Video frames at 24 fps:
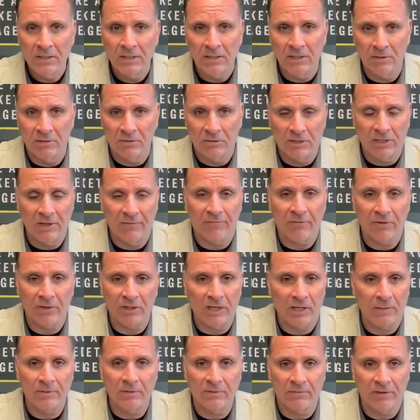different
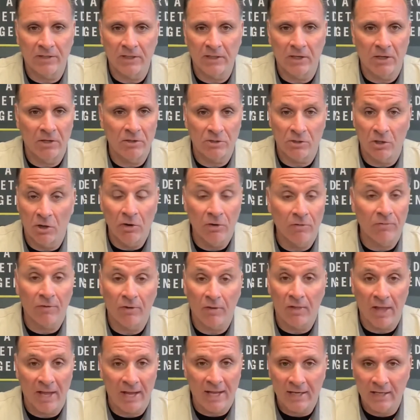types of videos,
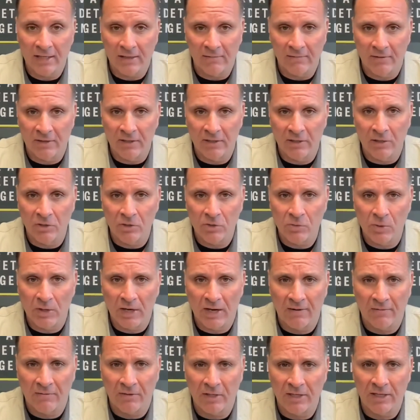overlanding videos,
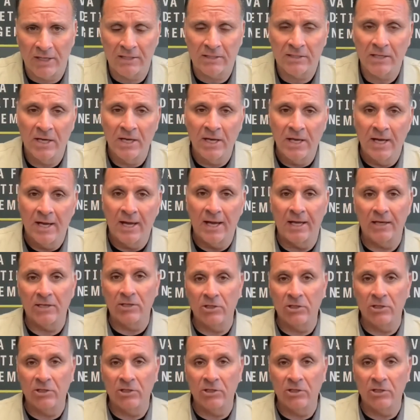whatever it is. And you